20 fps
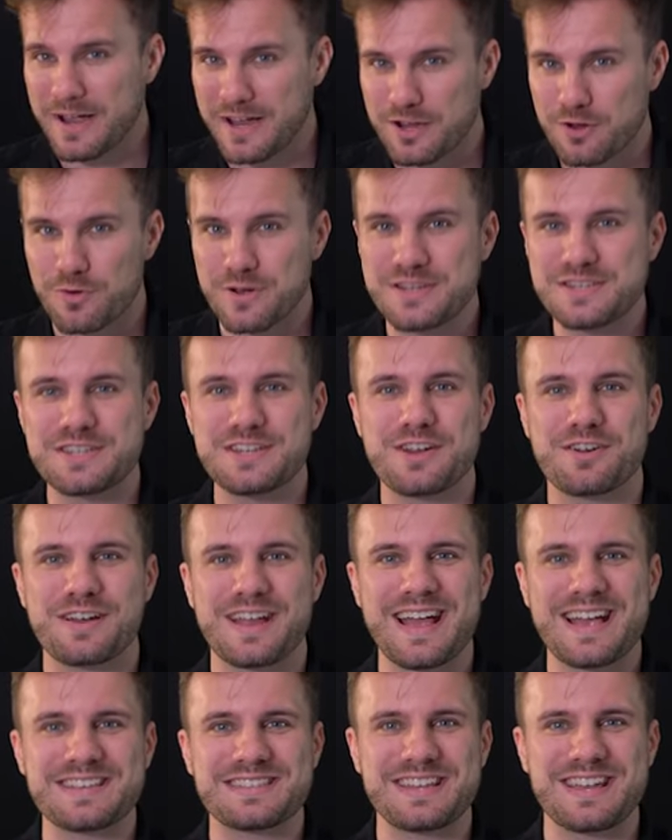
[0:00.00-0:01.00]
by increasing your
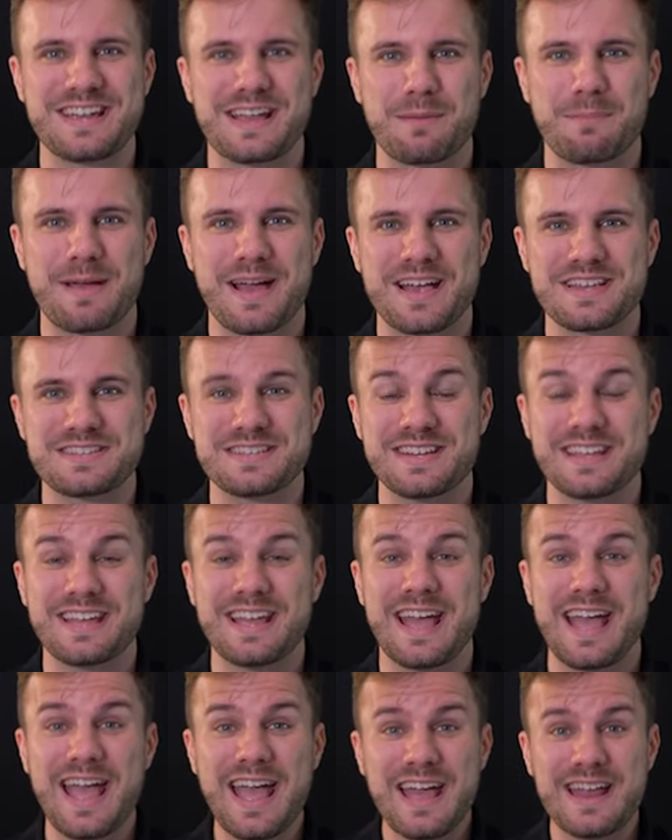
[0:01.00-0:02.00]
gas tank
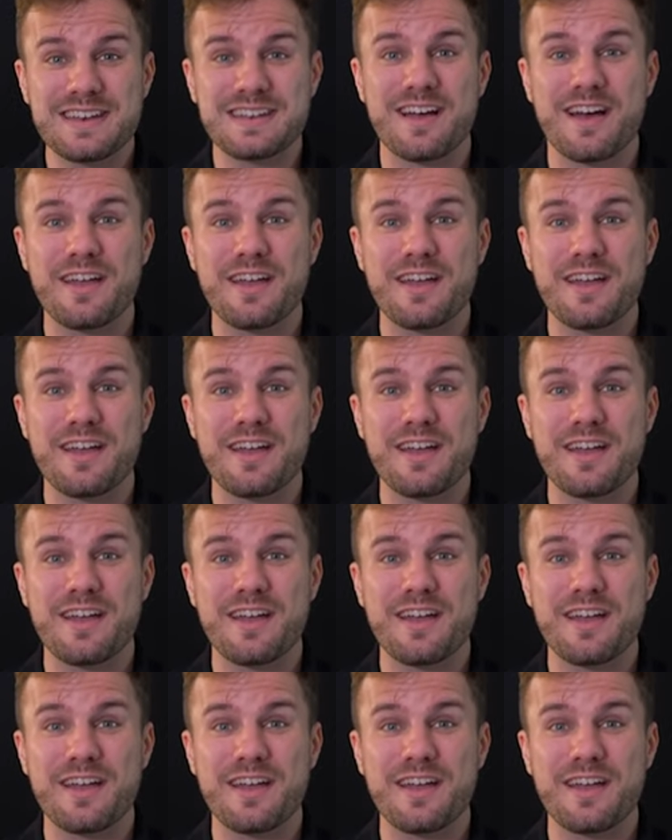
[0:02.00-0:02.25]
capacity and